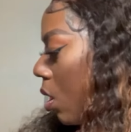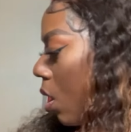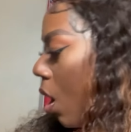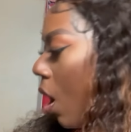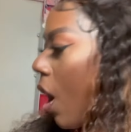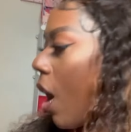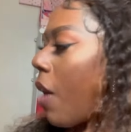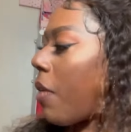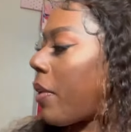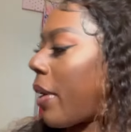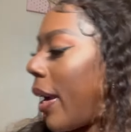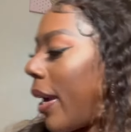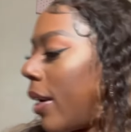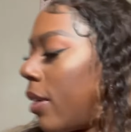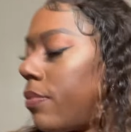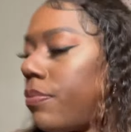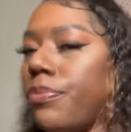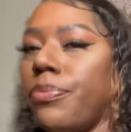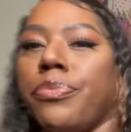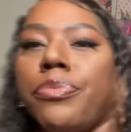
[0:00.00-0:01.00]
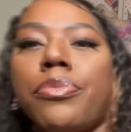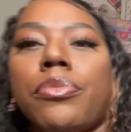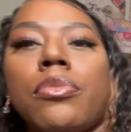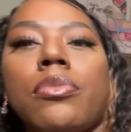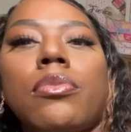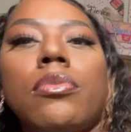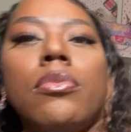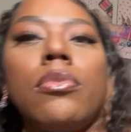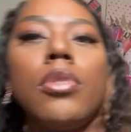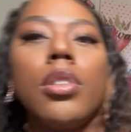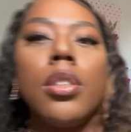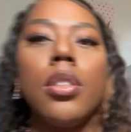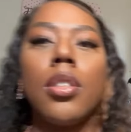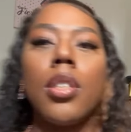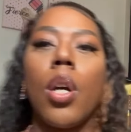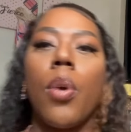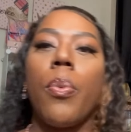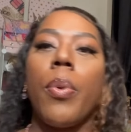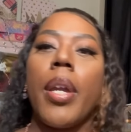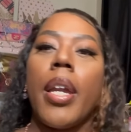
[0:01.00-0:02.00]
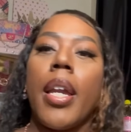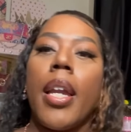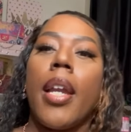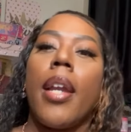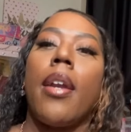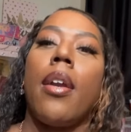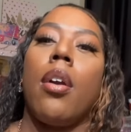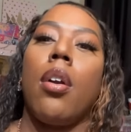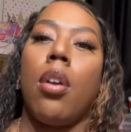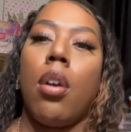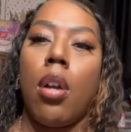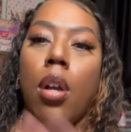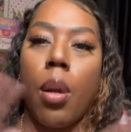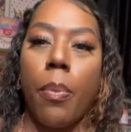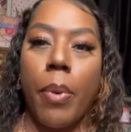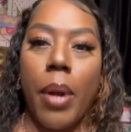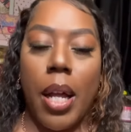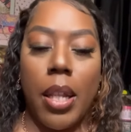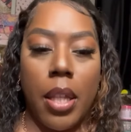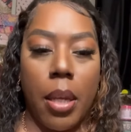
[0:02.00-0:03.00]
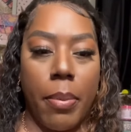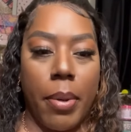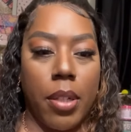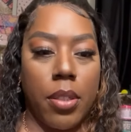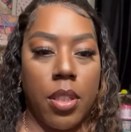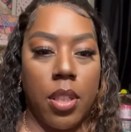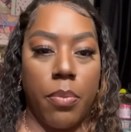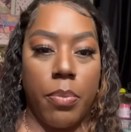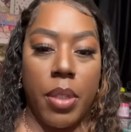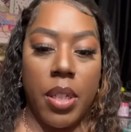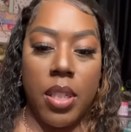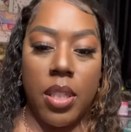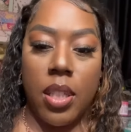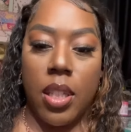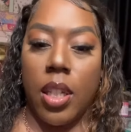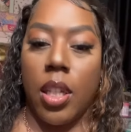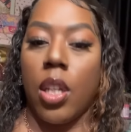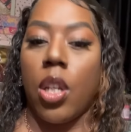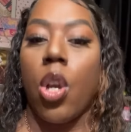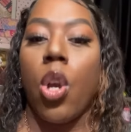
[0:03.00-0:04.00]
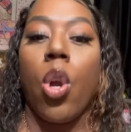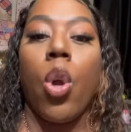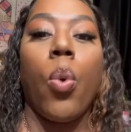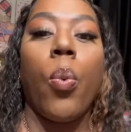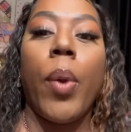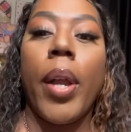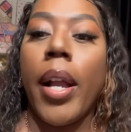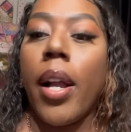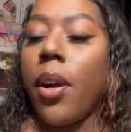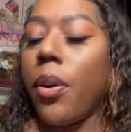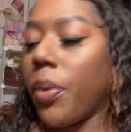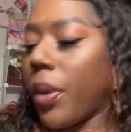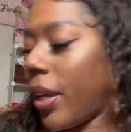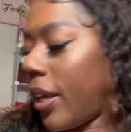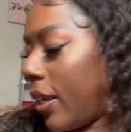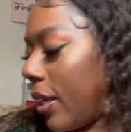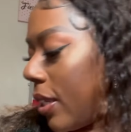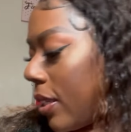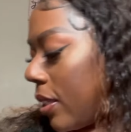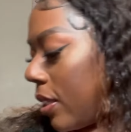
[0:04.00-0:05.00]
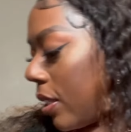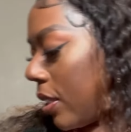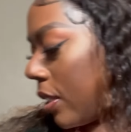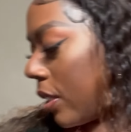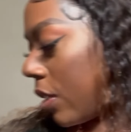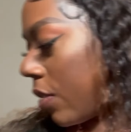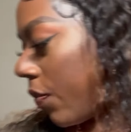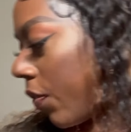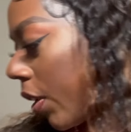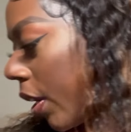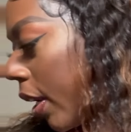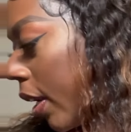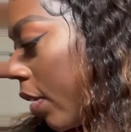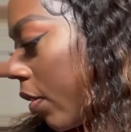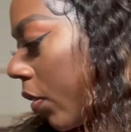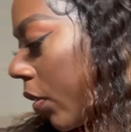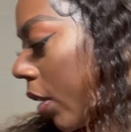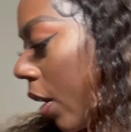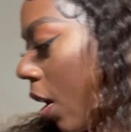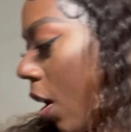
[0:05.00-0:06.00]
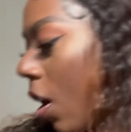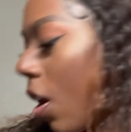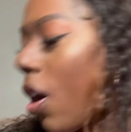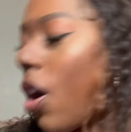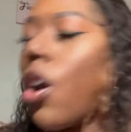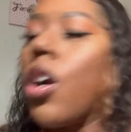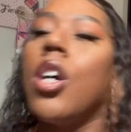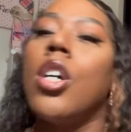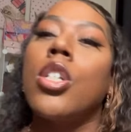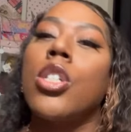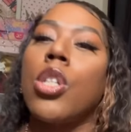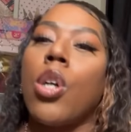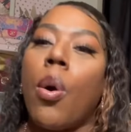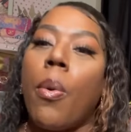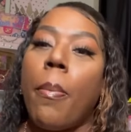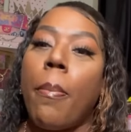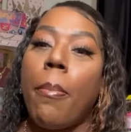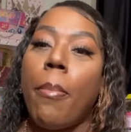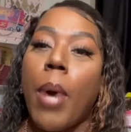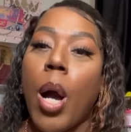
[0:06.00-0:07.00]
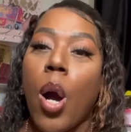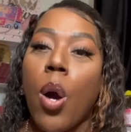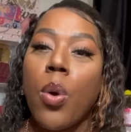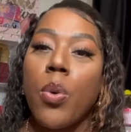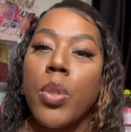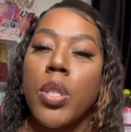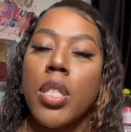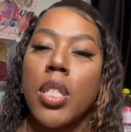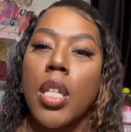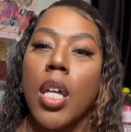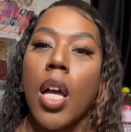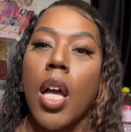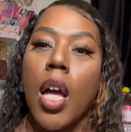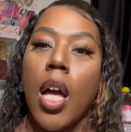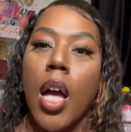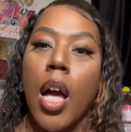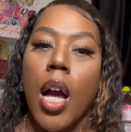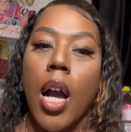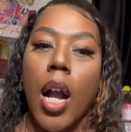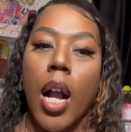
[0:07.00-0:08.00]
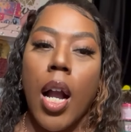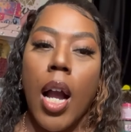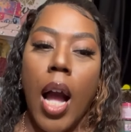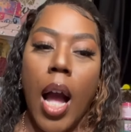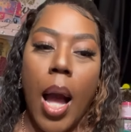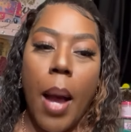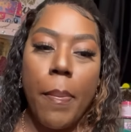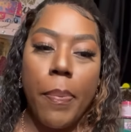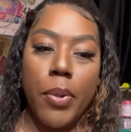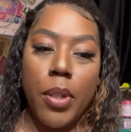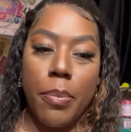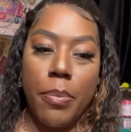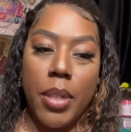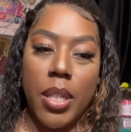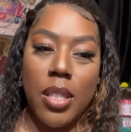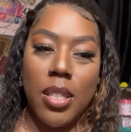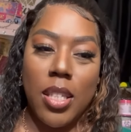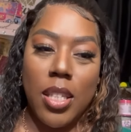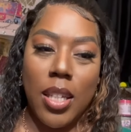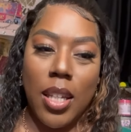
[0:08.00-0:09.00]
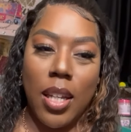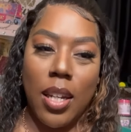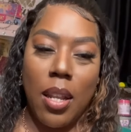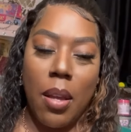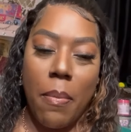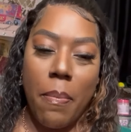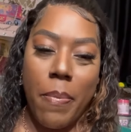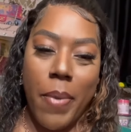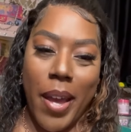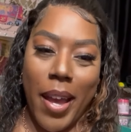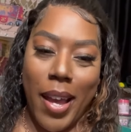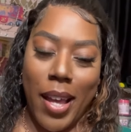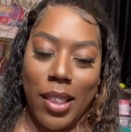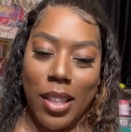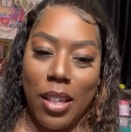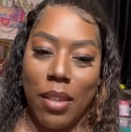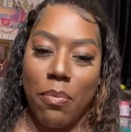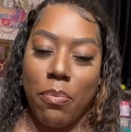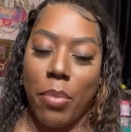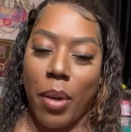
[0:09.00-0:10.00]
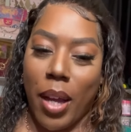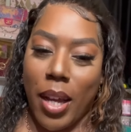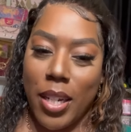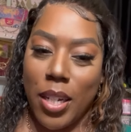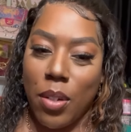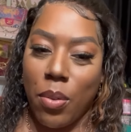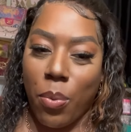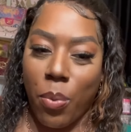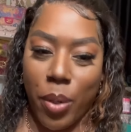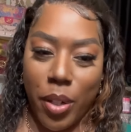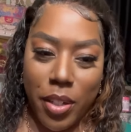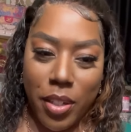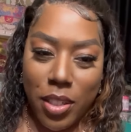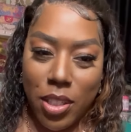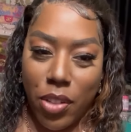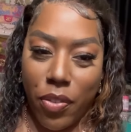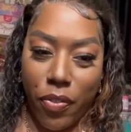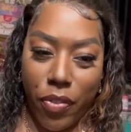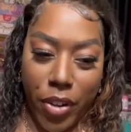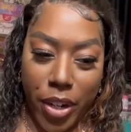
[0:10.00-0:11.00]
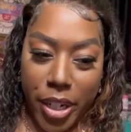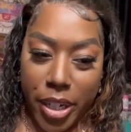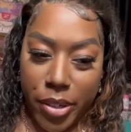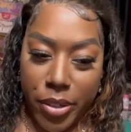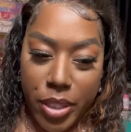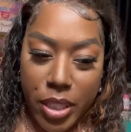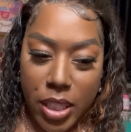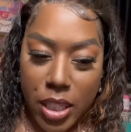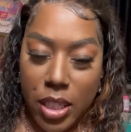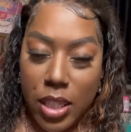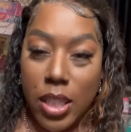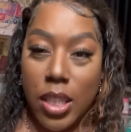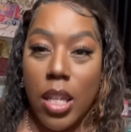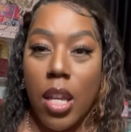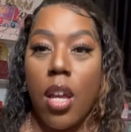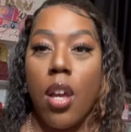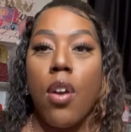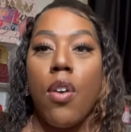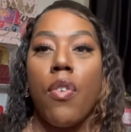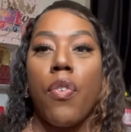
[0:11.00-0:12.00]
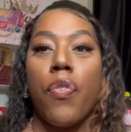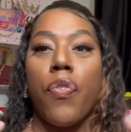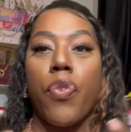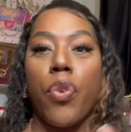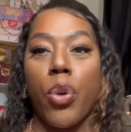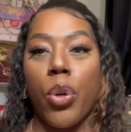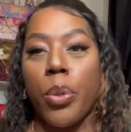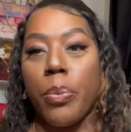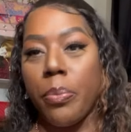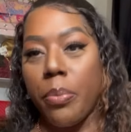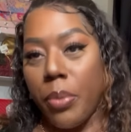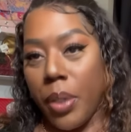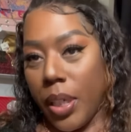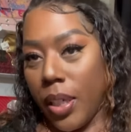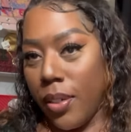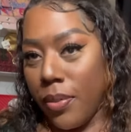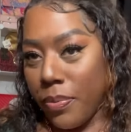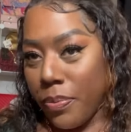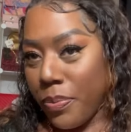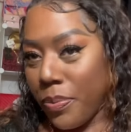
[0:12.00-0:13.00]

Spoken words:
All right. So we are probably about 10 minutes in. We're going to get into this video, y'all. So most complimented Bath and Body Works fragrances for me.